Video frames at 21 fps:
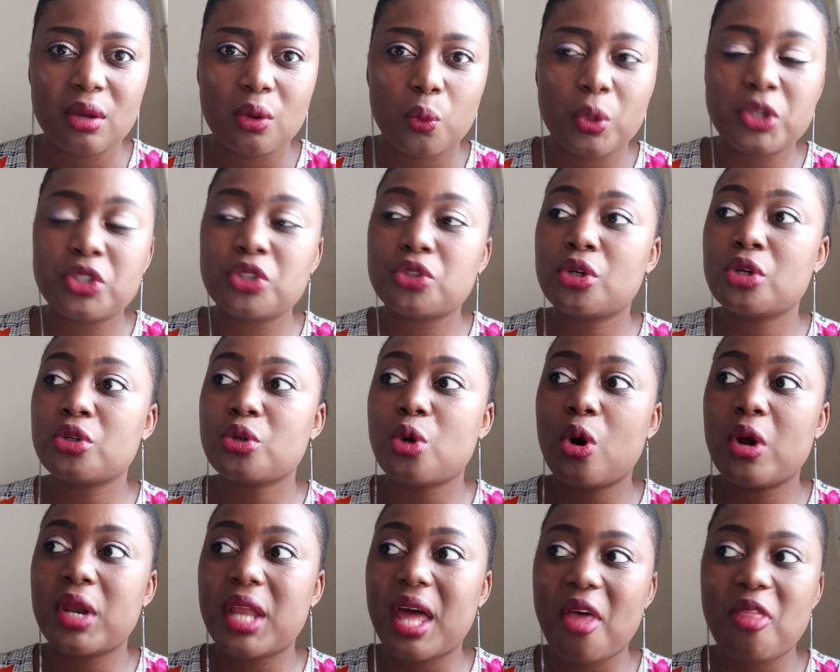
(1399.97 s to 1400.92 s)
When you don't
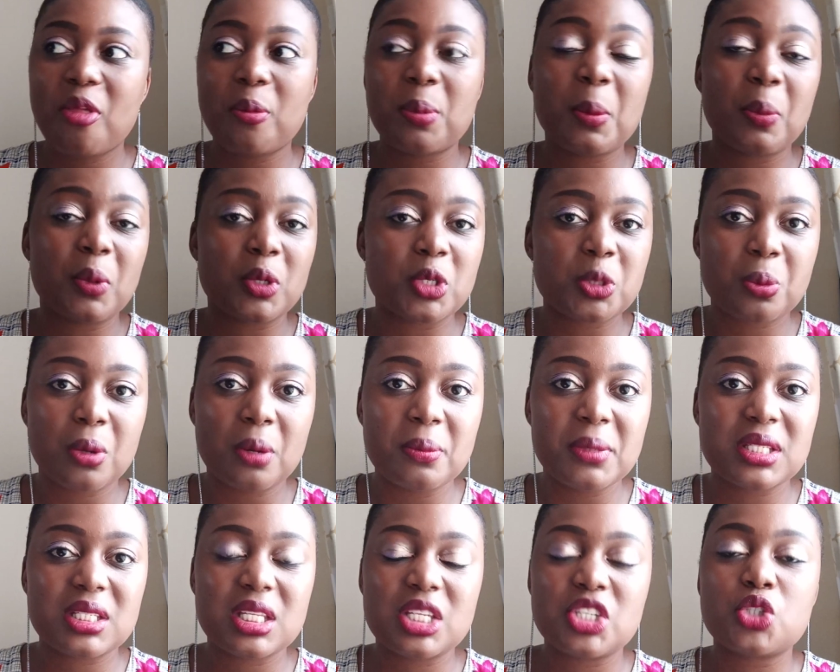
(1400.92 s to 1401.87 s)
honor other people's
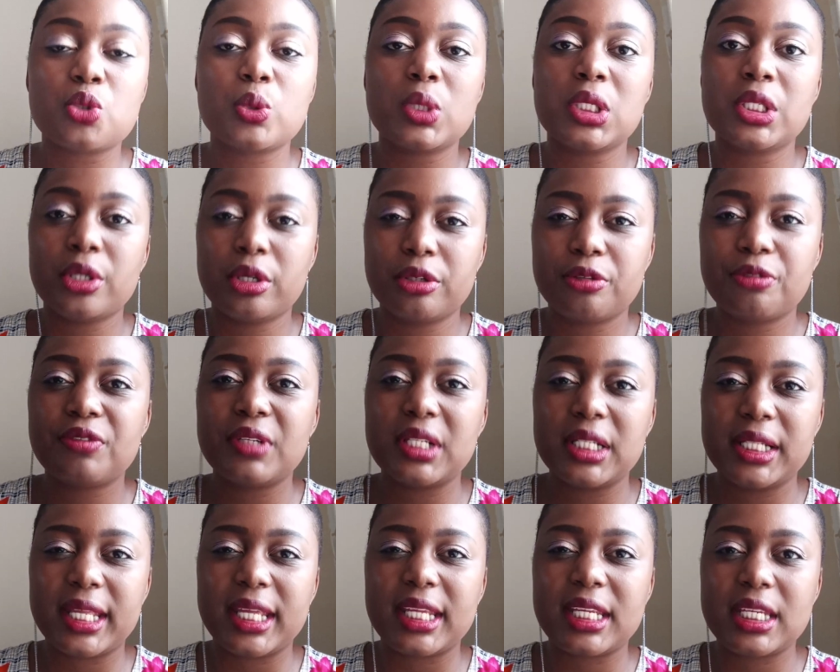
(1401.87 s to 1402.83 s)
promises, you will not
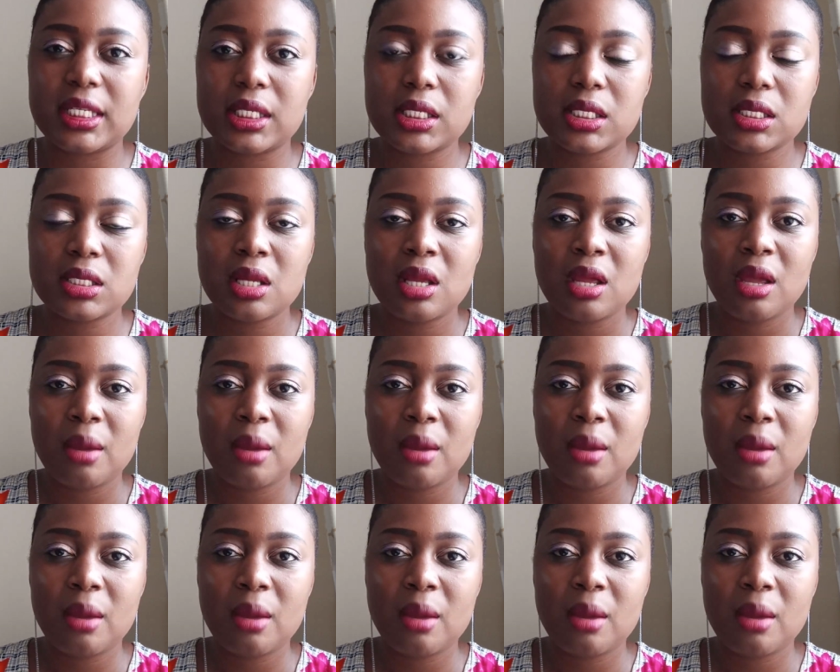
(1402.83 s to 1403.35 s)
feel the heat.